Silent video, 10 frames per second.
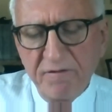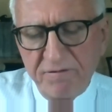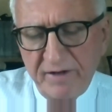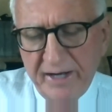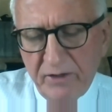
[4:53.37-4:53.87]
the
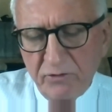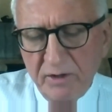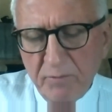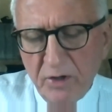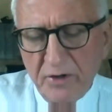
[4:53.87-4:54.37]

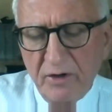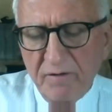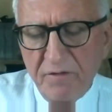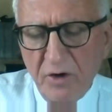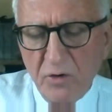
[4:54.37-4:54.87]
flagrant murder
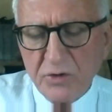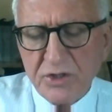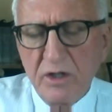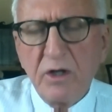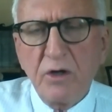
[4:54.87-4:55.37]
of
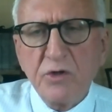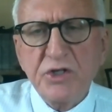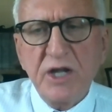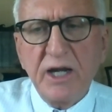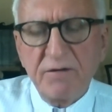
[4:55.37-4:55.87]
those who
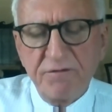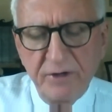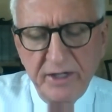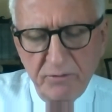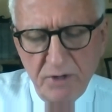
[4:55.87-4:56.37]
seek a
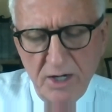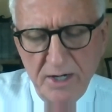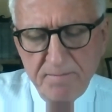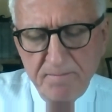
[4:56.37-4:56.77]
free Iran.